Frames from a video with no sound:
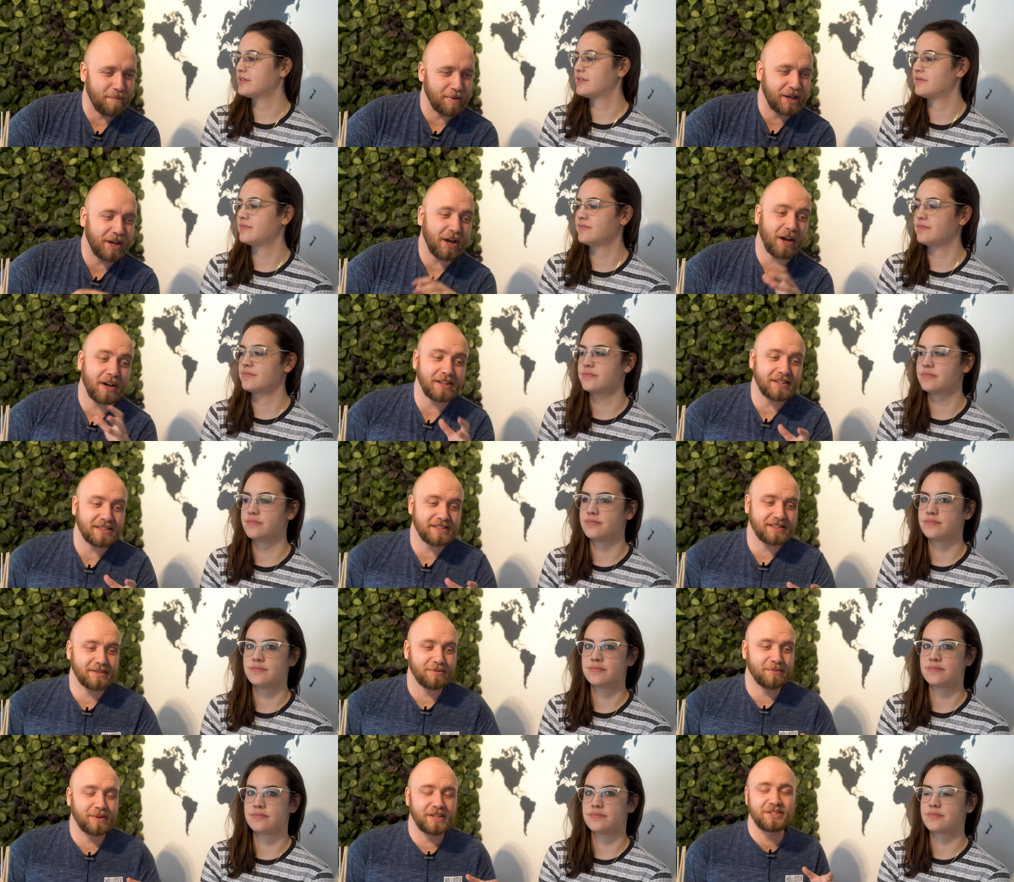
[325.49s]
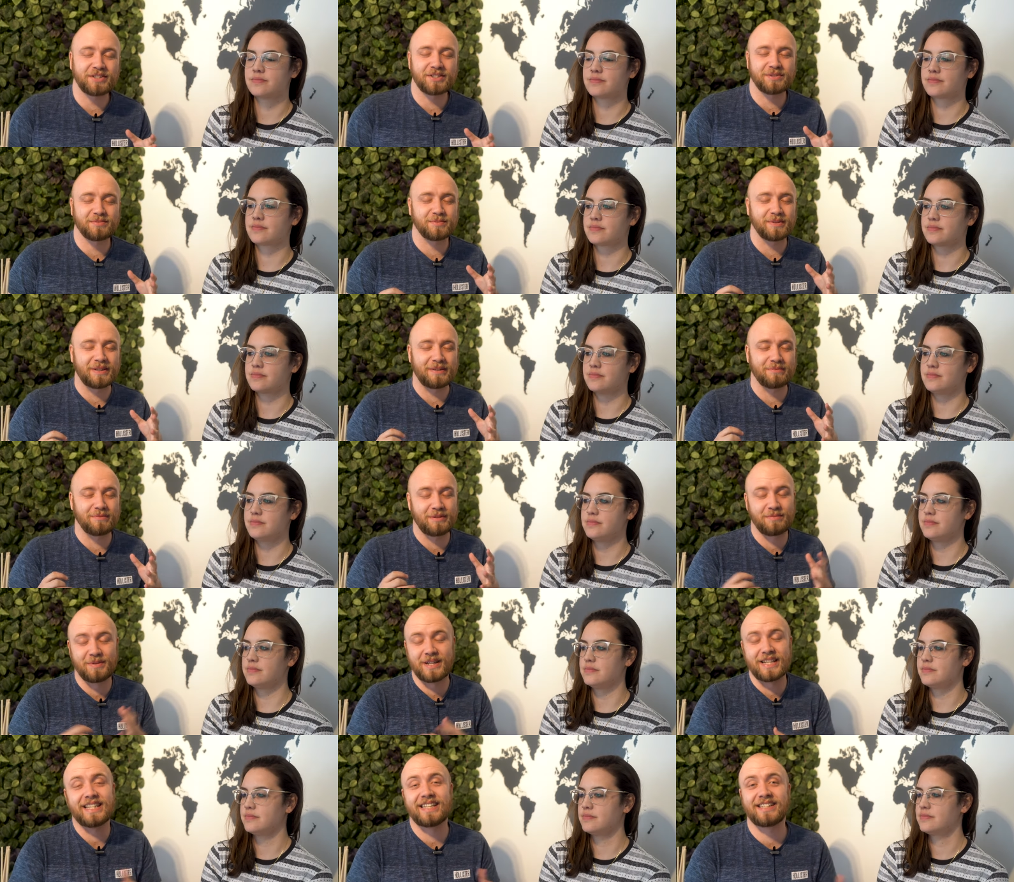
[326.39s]
Speaker 1: Because we
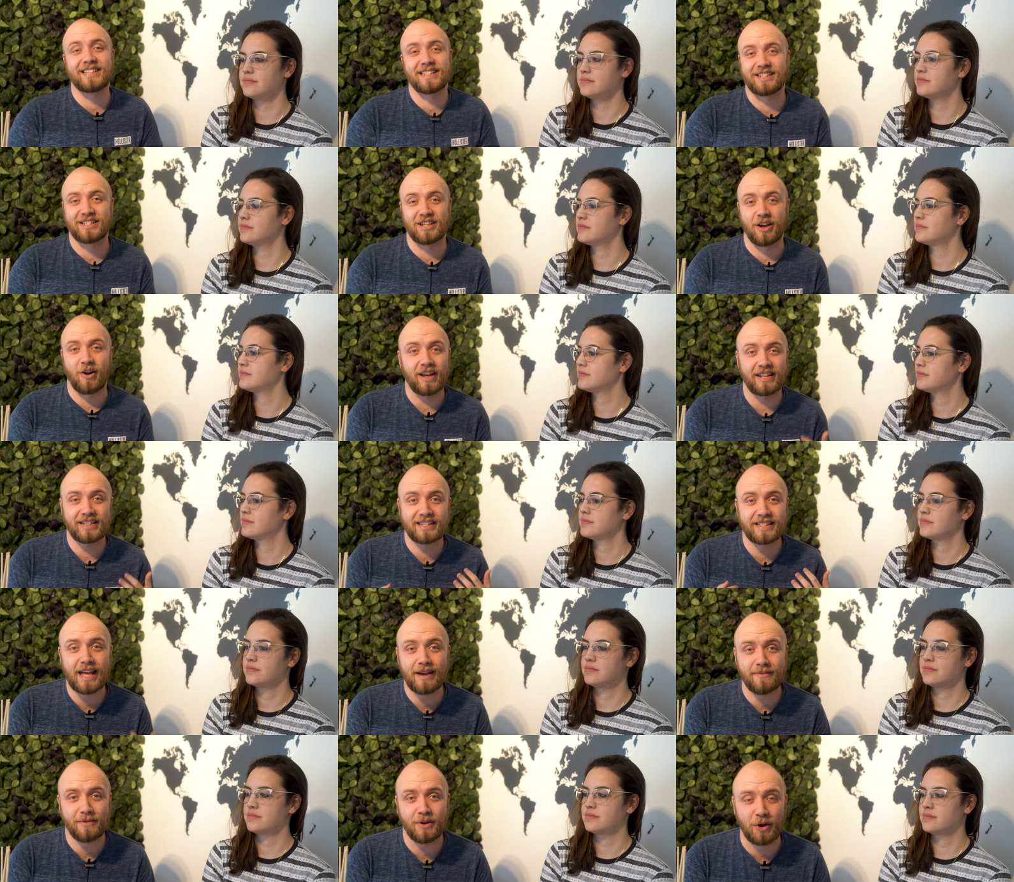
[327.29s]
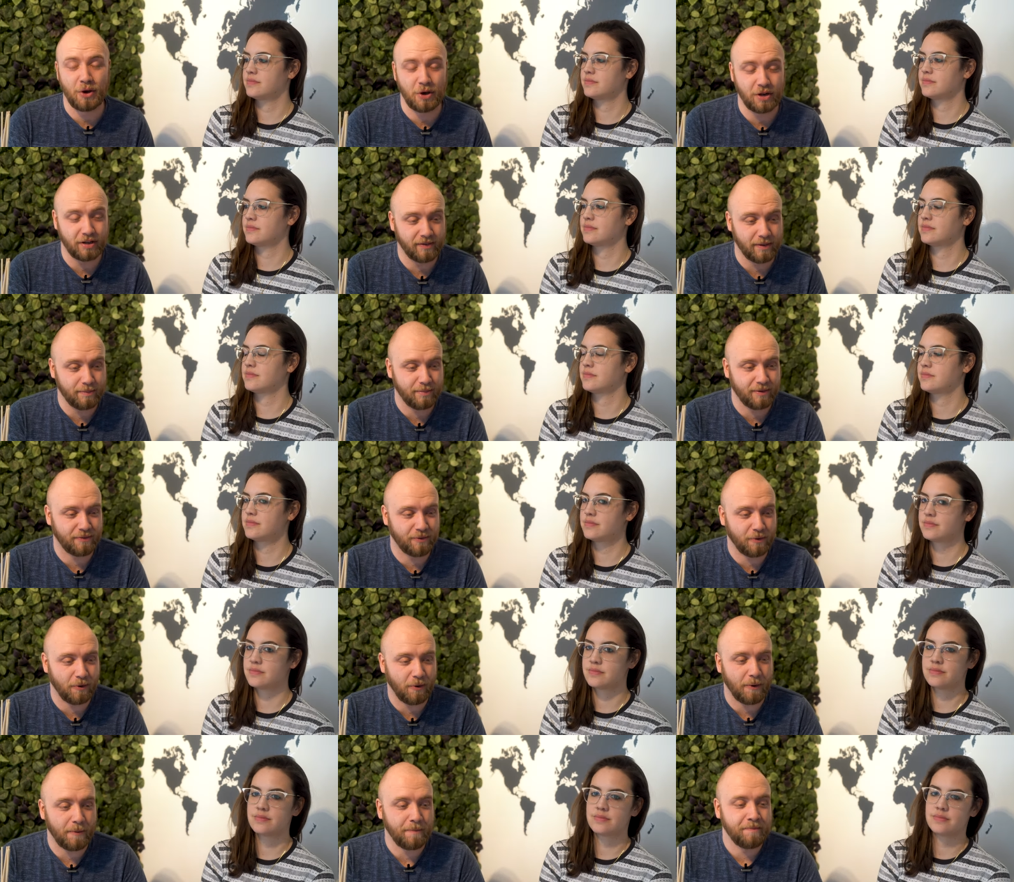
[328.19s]
really didn't know. I'd never heard of it
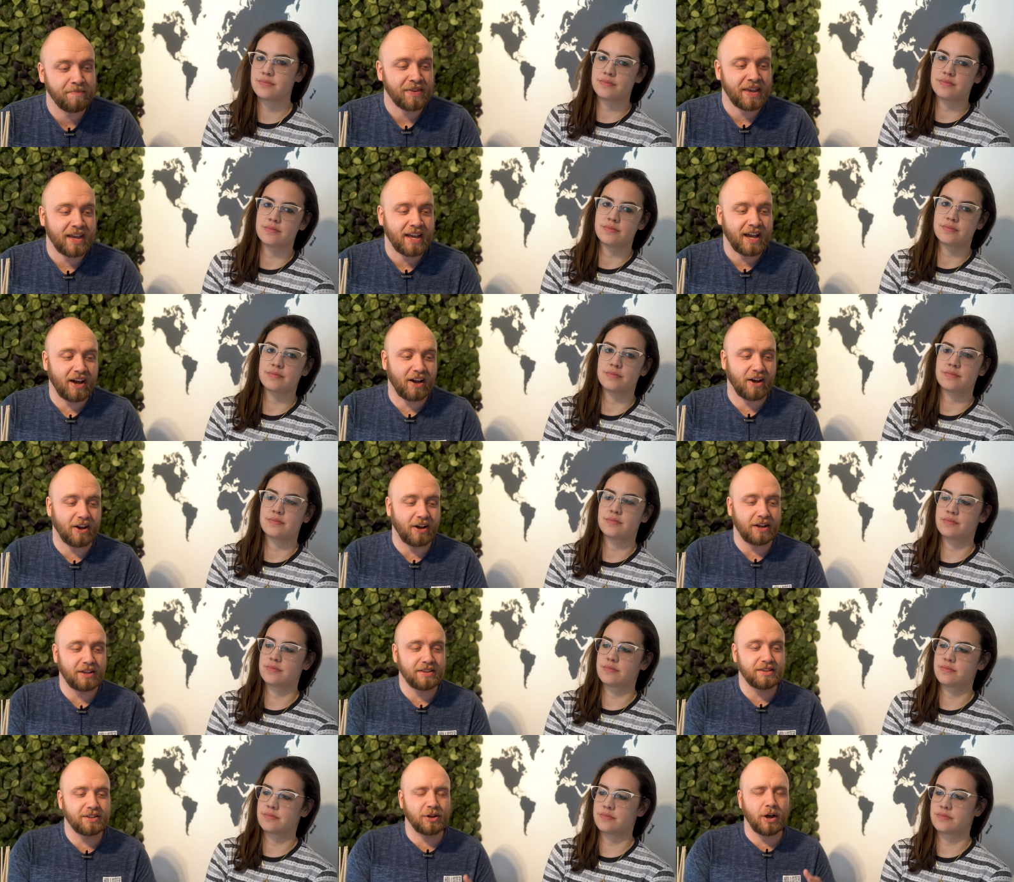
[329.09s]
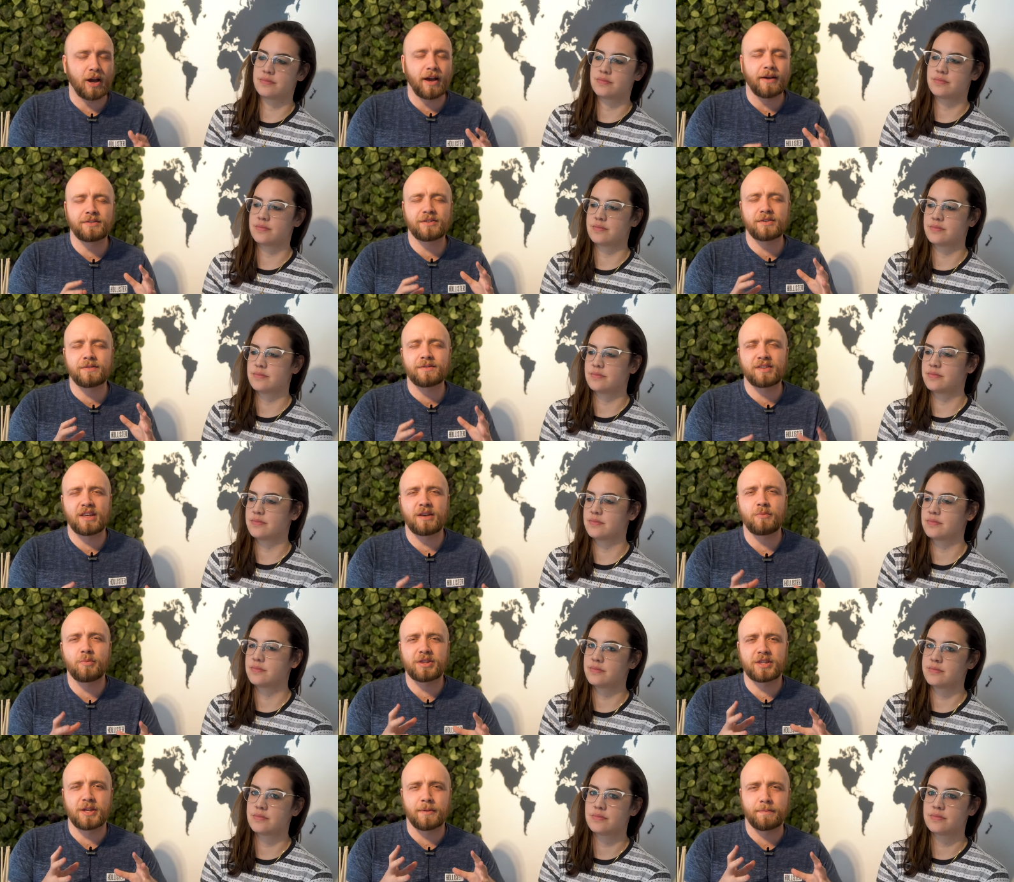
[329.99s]
before. You know, as you've
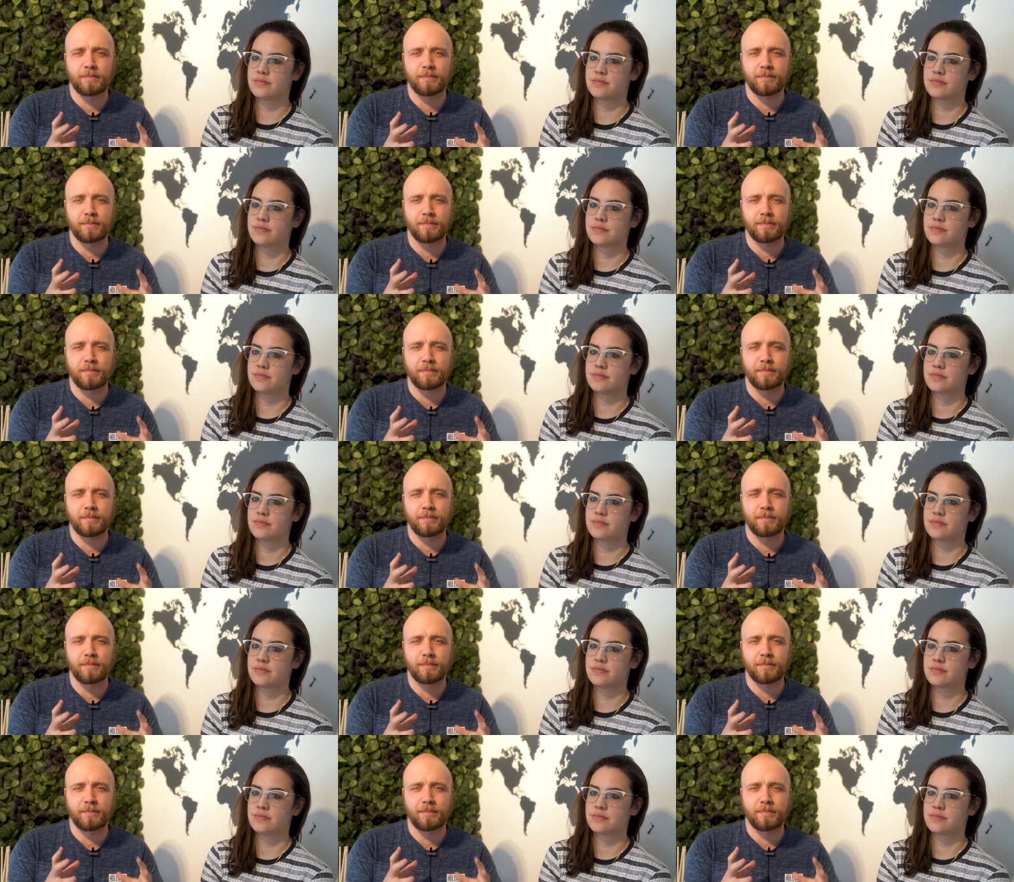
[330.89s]
seen with